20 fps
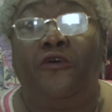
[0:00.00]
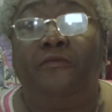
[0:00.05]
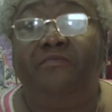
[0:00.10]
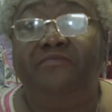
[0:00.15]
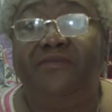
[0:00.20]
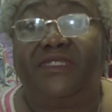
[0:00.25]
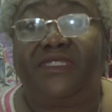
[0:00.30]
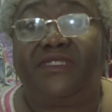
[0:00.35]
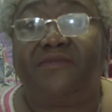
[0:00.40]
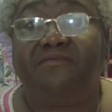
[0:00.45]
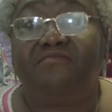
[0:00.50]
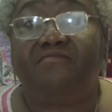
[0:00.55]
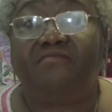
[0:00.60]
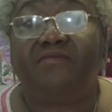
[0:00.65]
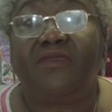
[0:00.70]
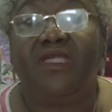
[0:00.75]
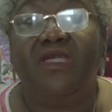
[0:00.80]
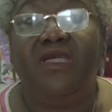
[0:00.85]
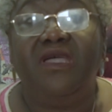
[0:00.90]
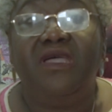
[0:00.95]
dorms,
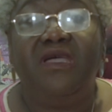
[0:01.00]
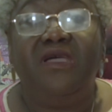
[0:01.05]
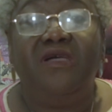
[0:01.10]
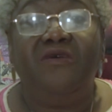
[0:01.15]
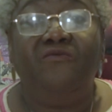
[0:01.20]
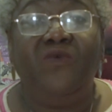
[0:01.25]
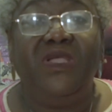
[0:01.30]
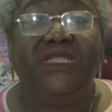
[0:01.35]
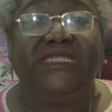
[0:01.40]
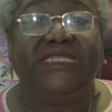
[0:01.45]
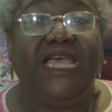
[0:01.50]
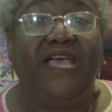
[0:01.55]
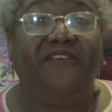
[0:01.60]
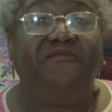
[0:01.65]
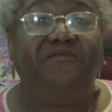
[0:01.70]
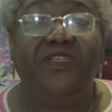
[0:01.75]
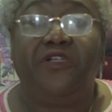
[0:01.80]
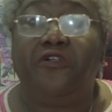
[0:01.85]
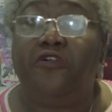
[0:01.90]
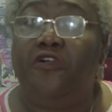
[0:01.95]
which
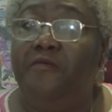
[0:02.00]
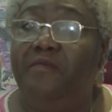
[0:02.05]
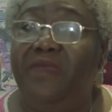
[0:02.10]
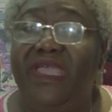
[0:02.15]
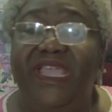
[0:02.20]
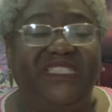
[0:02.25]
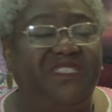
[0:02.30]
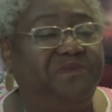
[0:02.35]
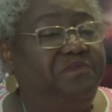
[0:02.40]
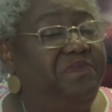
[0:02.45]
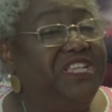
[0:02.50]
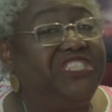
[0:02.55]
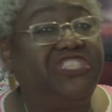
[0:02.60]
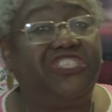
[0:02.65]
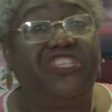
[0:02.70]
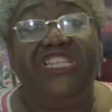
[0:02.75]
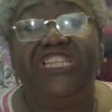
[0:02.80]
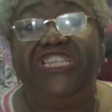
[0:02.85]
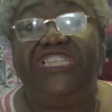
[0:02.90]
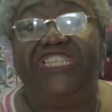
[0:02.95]
have become
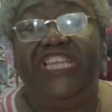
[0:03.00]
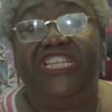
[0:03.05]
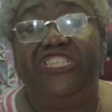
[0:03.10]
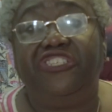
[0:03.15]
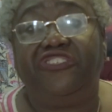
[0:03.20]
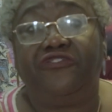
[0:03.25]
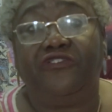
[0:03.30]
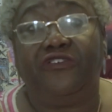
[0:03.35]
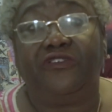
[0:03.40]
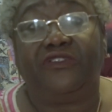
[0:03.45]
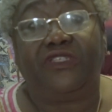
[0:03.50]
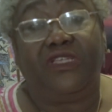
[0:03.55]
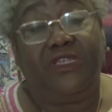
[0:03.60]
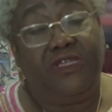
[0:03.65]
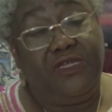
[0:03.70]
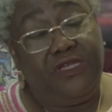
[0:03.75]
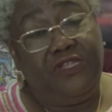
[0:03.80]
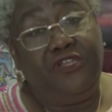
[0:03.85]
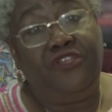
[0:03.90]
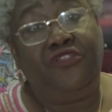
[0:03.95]
especially dangerous
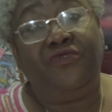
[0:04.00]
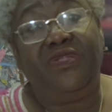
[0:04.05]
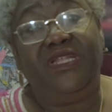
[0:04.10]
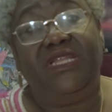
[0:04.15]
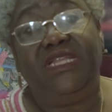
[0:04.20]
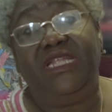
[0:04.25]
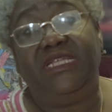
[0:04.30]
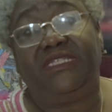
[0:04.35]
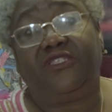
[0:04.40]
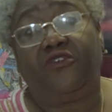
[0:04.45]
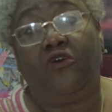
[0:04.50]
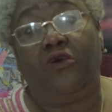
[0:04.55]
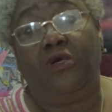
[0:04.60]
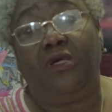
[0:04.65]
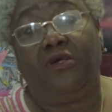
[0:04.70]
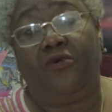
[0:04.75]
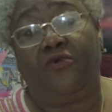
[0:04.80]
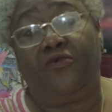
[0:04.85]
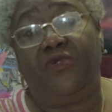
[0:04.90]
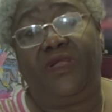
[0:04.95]
during this
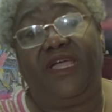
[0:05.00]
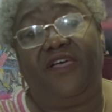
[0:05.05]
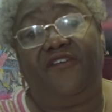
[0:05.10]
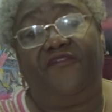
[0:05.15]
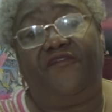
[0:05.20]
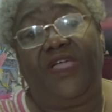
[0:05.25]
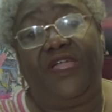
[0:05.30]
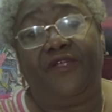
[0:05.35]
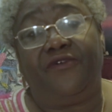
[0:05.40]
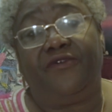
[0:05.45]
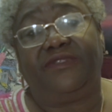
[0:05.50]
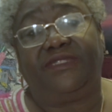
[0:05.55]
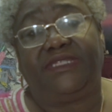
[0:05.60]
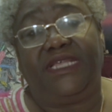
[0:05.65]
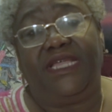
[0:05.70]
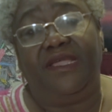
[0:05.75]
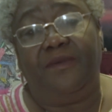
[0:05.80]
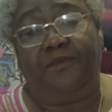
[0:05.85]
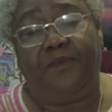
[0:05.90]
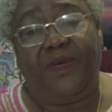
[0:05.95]

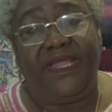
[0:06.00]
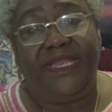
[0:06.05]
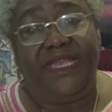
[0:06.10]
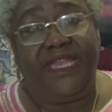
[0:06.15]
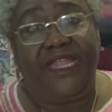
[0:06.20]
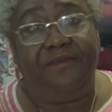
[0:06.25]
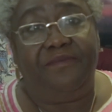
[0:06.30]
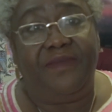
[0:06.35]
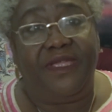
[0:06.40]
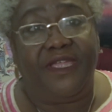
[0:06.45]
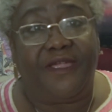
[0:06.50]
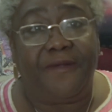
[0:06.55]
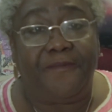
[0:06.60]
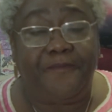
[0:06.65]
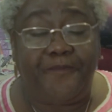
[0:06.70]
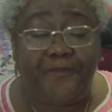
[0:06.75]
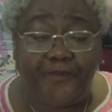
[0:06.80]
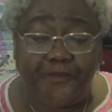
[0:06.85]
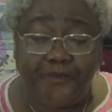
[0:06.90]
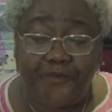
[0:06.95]
coronavirus pandemic.